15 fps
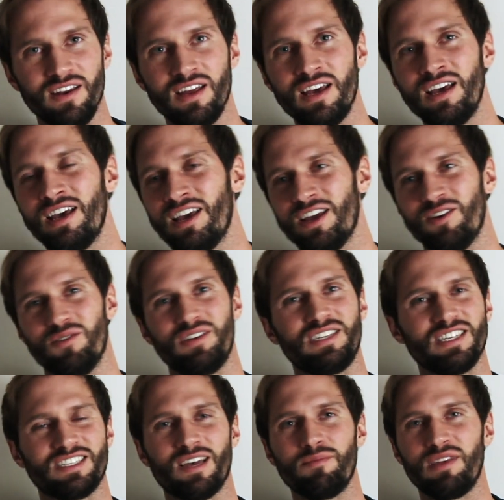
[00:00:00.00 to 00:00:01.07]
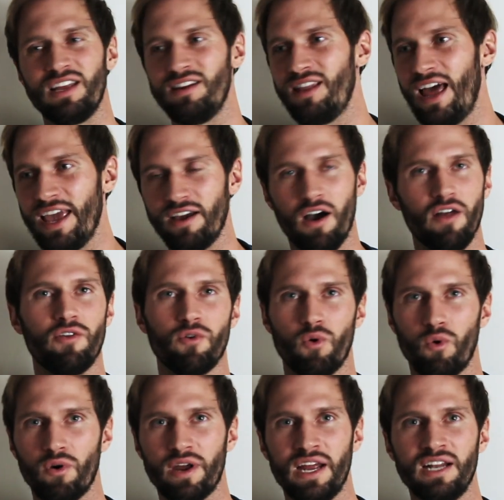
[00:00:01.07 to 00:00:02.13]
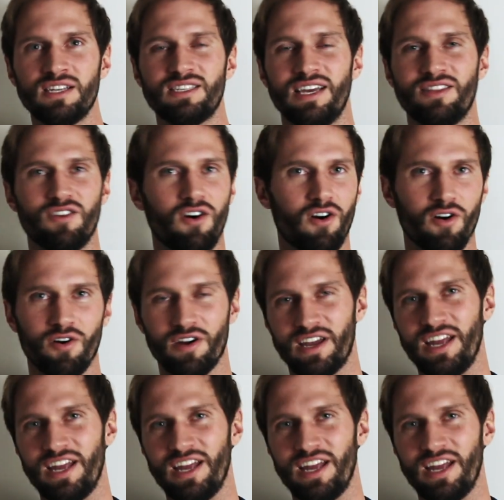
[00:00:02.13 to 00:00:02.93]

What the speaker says: You know, this is something like other organs like the heart,